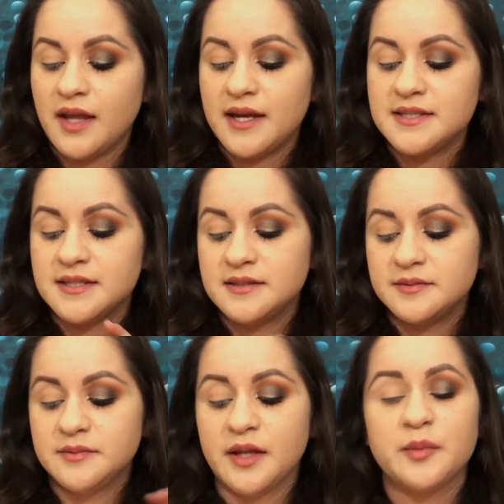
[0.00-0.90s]
I did
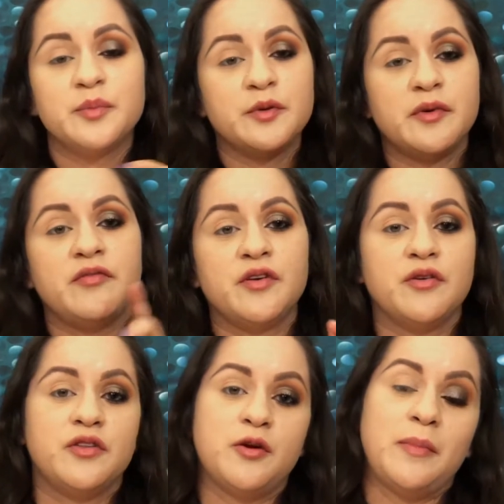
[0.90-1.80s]
like put my finger
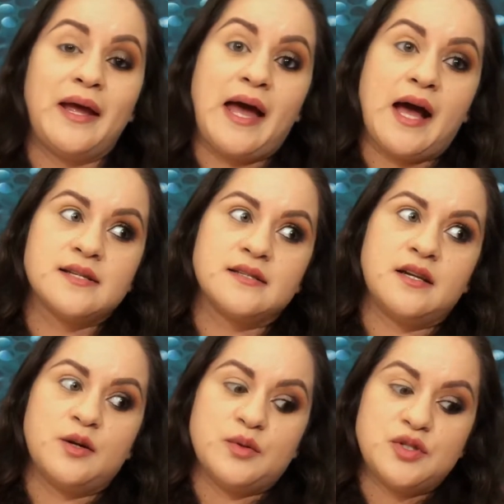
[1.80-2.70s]
in there by
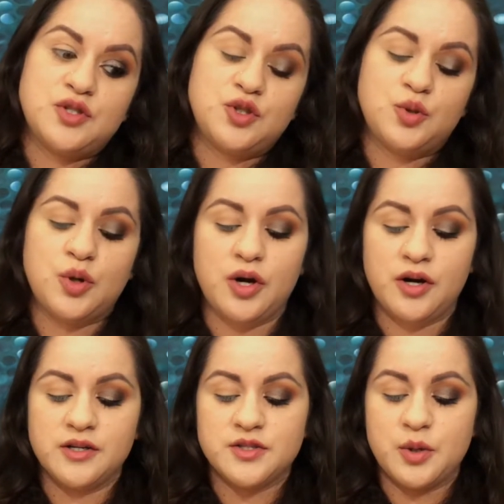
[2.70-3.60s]
accident. It was too
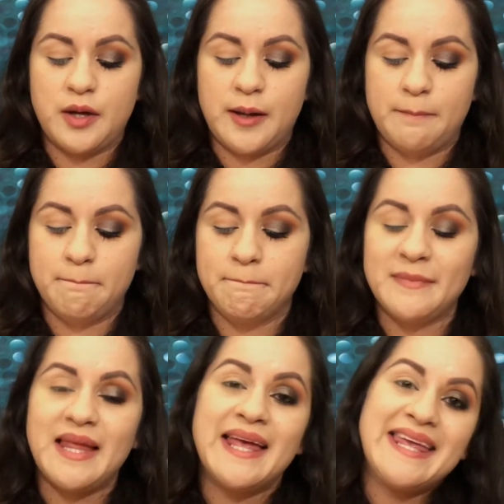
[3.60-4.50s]
hard. So
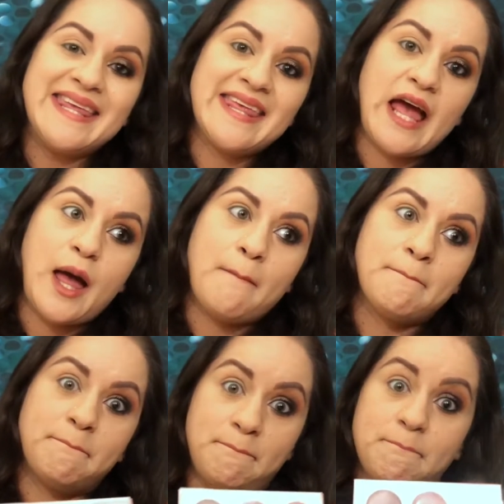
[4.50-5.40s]
yeah,
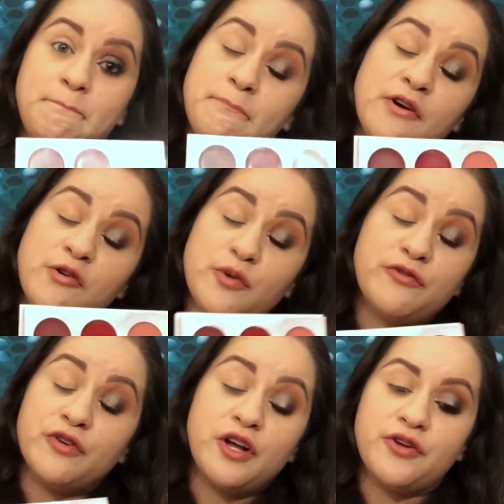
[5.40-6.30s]
very
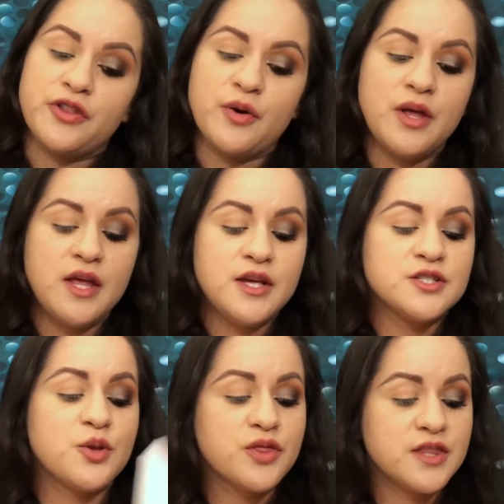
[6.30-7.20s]
beautiful color though.
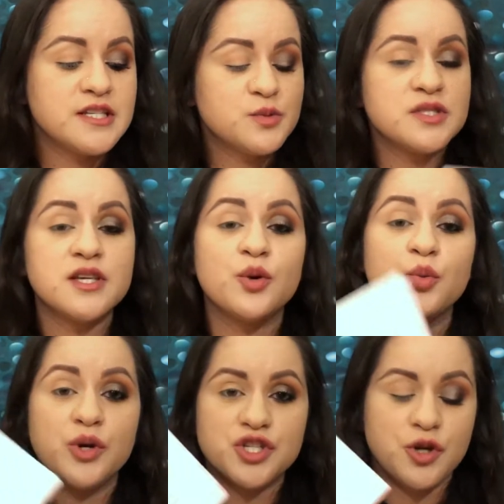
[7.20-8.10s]
So this was the
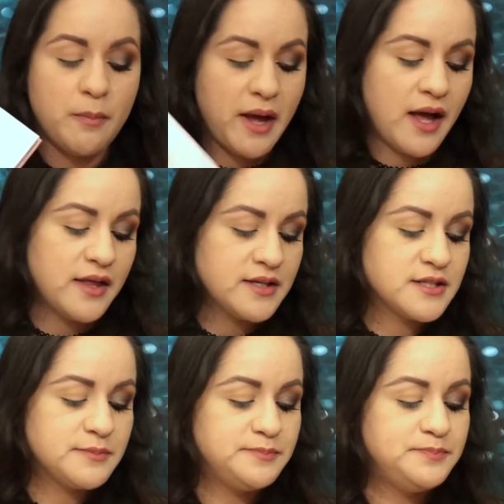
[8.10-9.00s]
original palette,